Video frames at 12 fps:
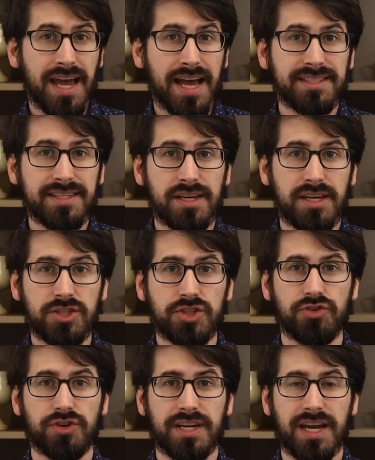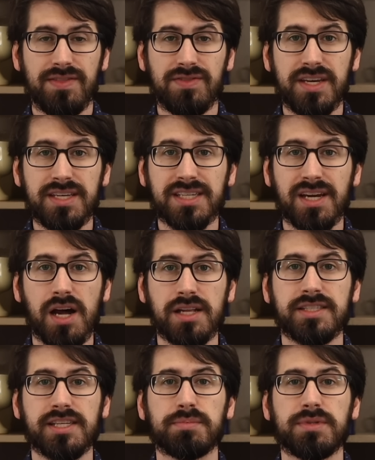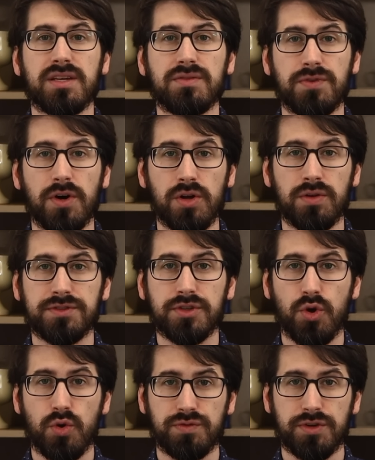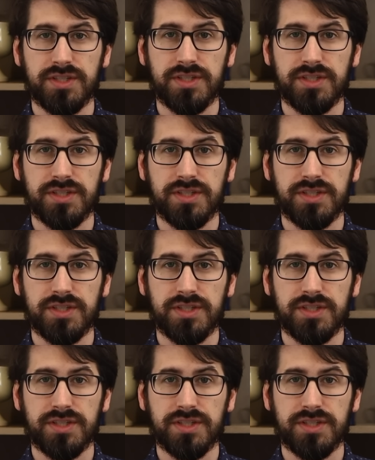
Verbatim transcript: has a history, and this concept evolved over